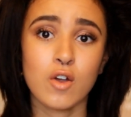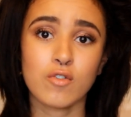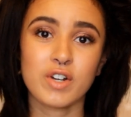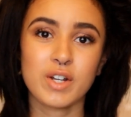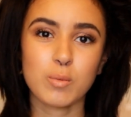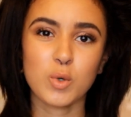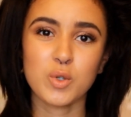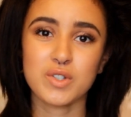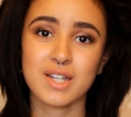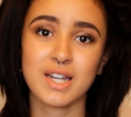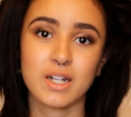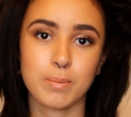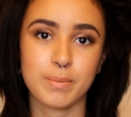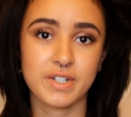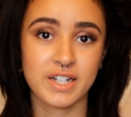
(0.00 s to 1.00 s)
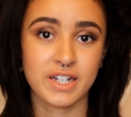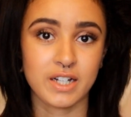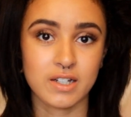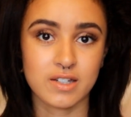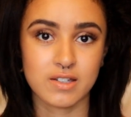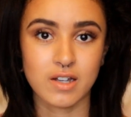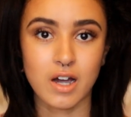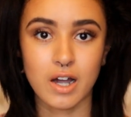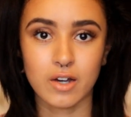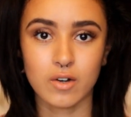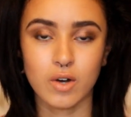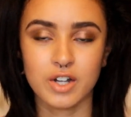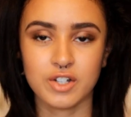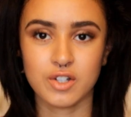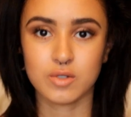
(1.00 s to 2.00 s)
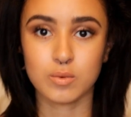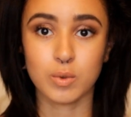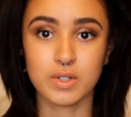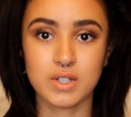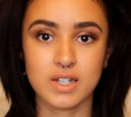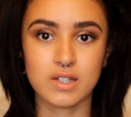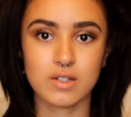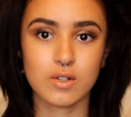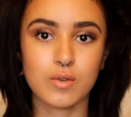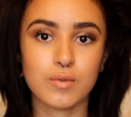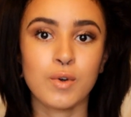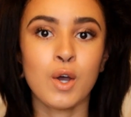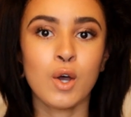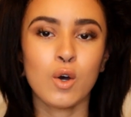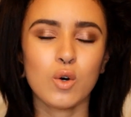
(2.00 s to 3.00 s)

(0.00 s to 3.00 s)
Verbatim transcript: really want it in a particular style I just want it sort of